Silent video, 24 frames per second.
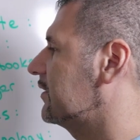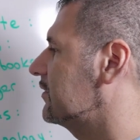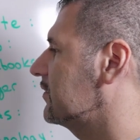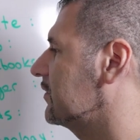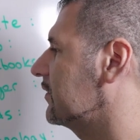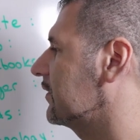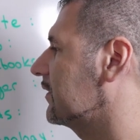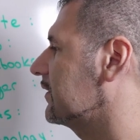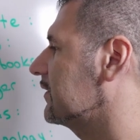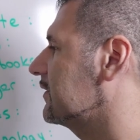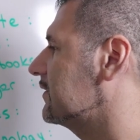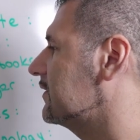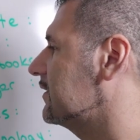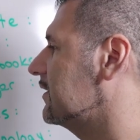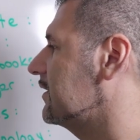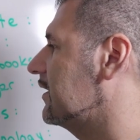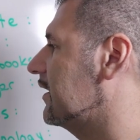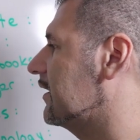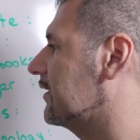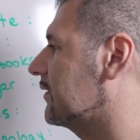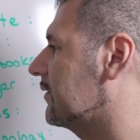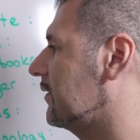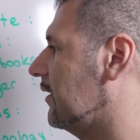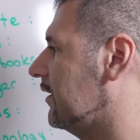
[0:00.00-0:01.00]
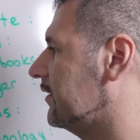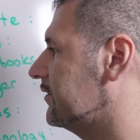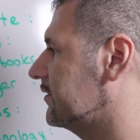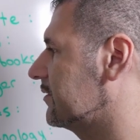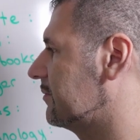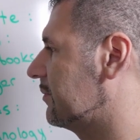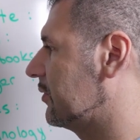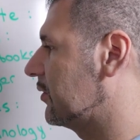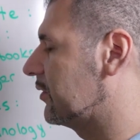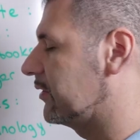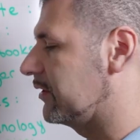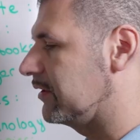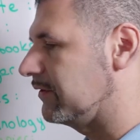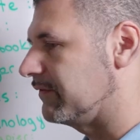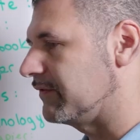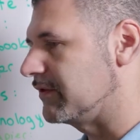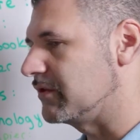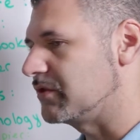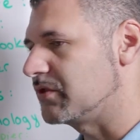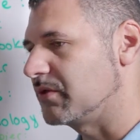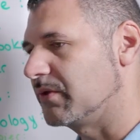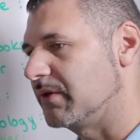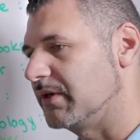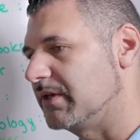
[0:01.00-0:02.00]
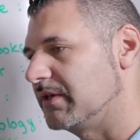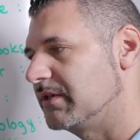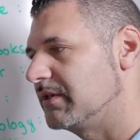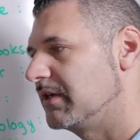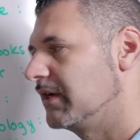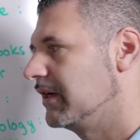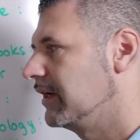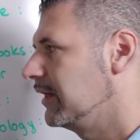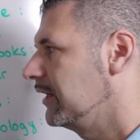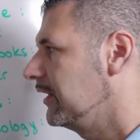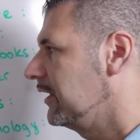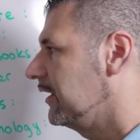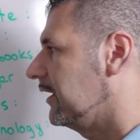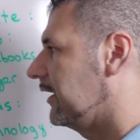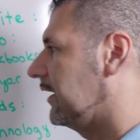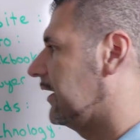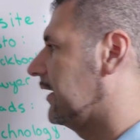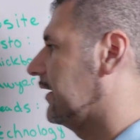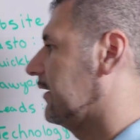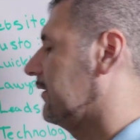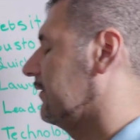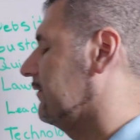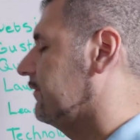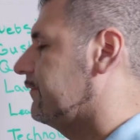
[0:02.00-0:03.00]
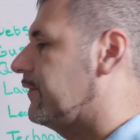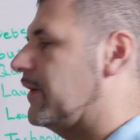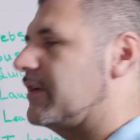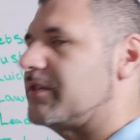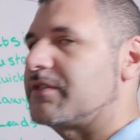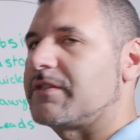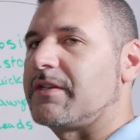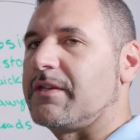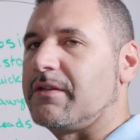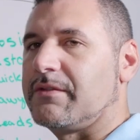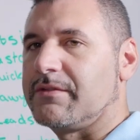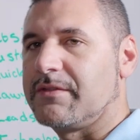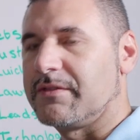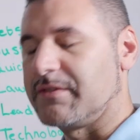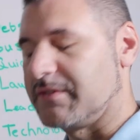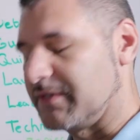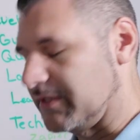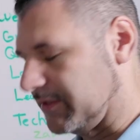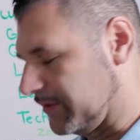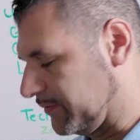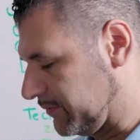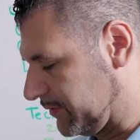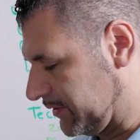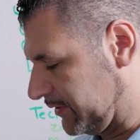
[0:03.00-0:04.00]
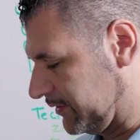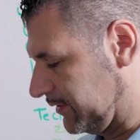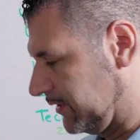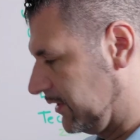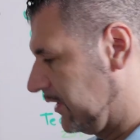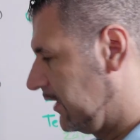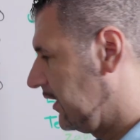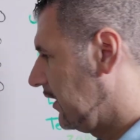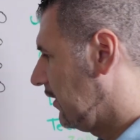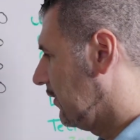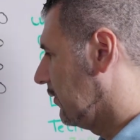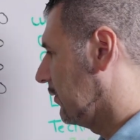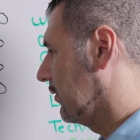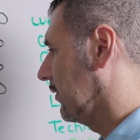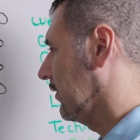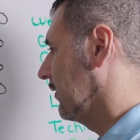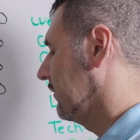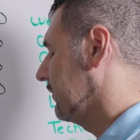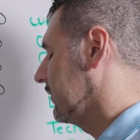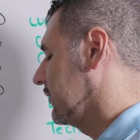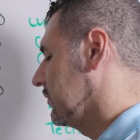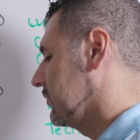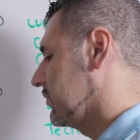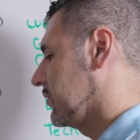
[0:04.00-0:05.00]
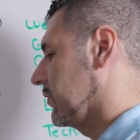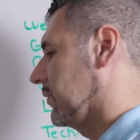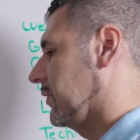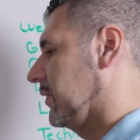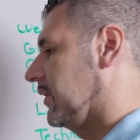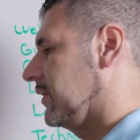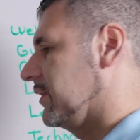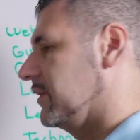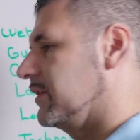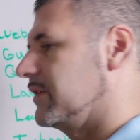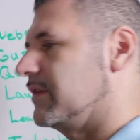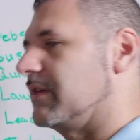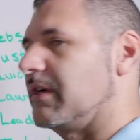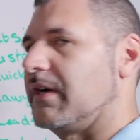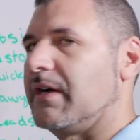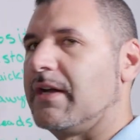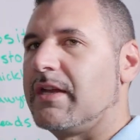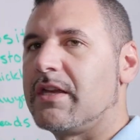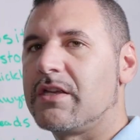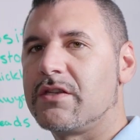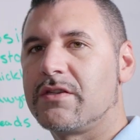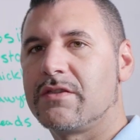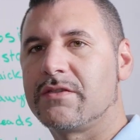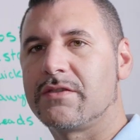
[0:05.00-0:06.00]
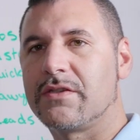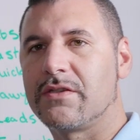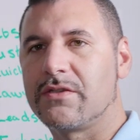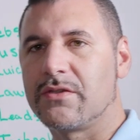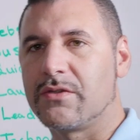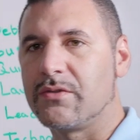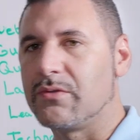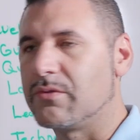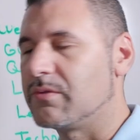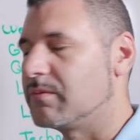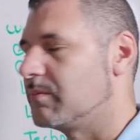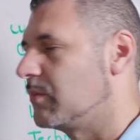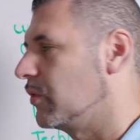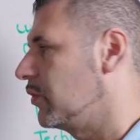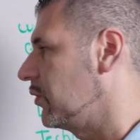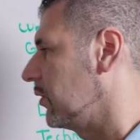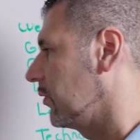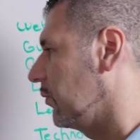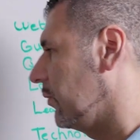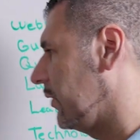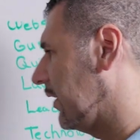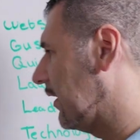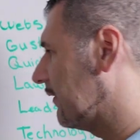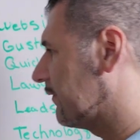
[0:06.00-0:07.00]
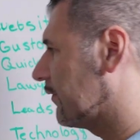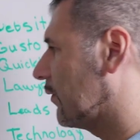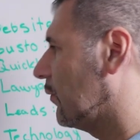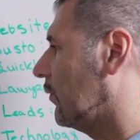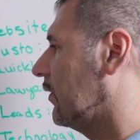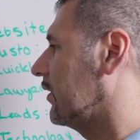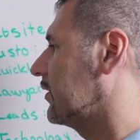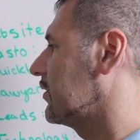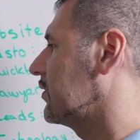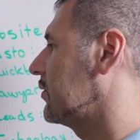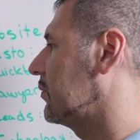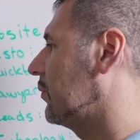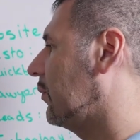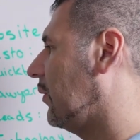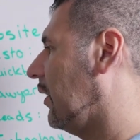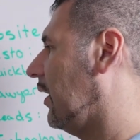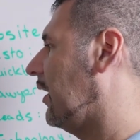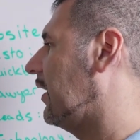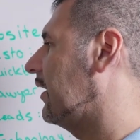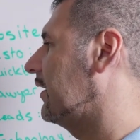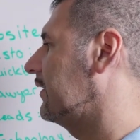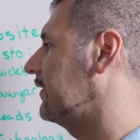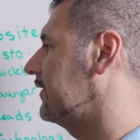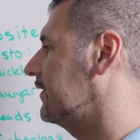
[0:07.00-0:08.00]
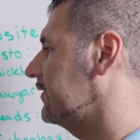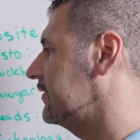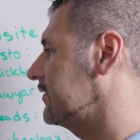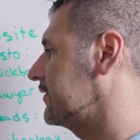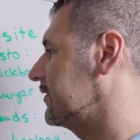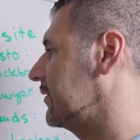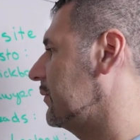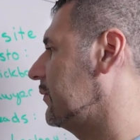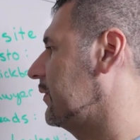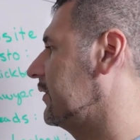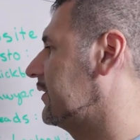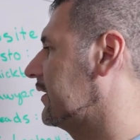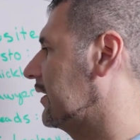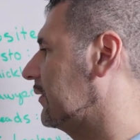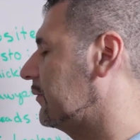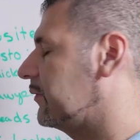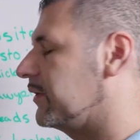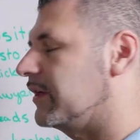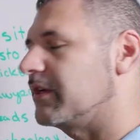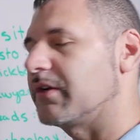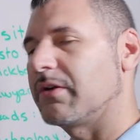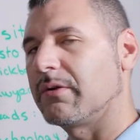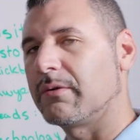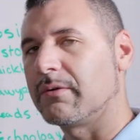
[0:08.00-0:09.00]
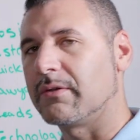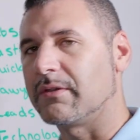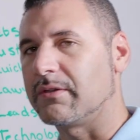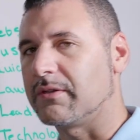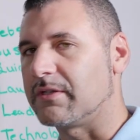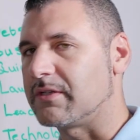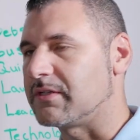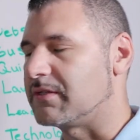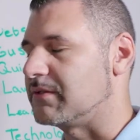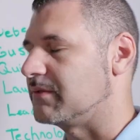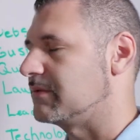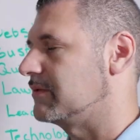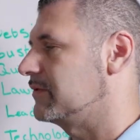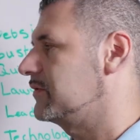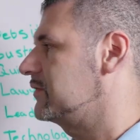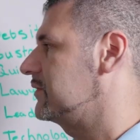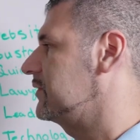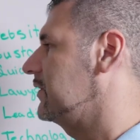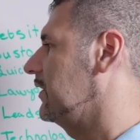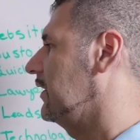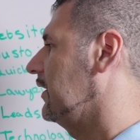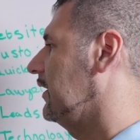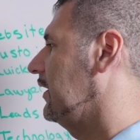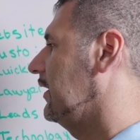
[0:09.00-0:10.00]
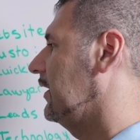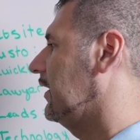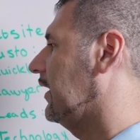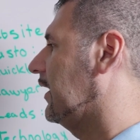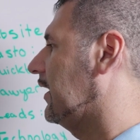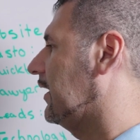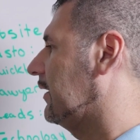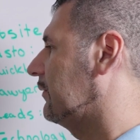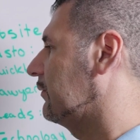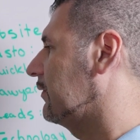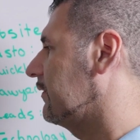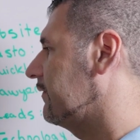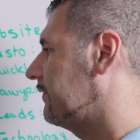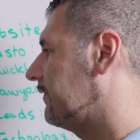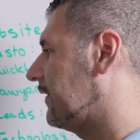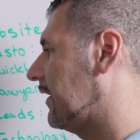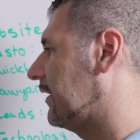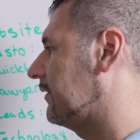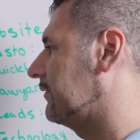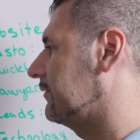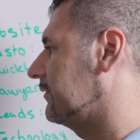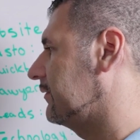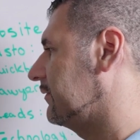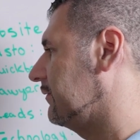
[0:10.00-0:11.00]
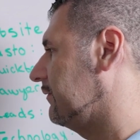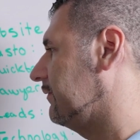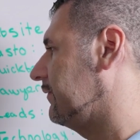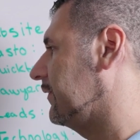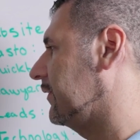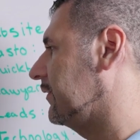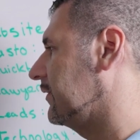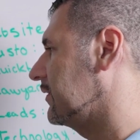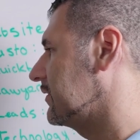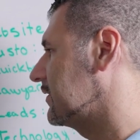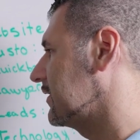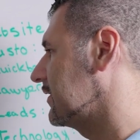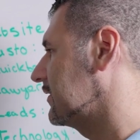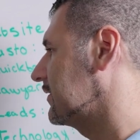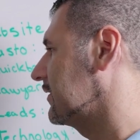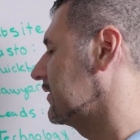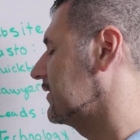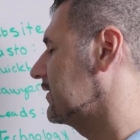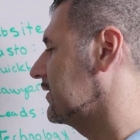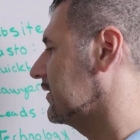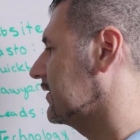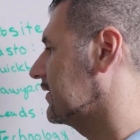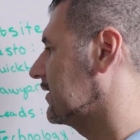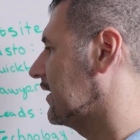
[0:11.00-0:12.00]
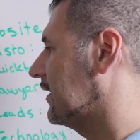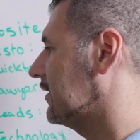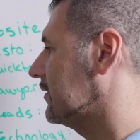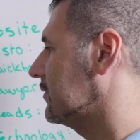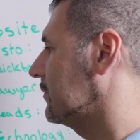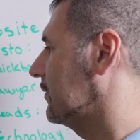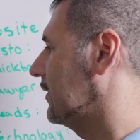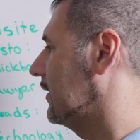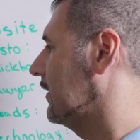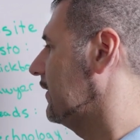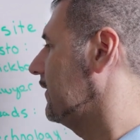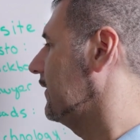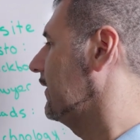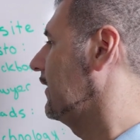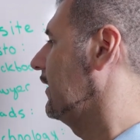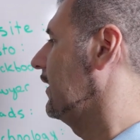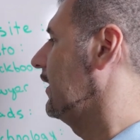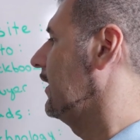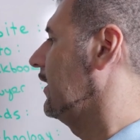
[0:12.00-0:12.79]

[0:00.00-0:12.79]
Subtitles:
So you're going to see that across the board. If you joined Fresh Sales is another one, or if you joined Agency Zoom, or whatever one you want, this is the one that we currently use. We found fairly decent success with.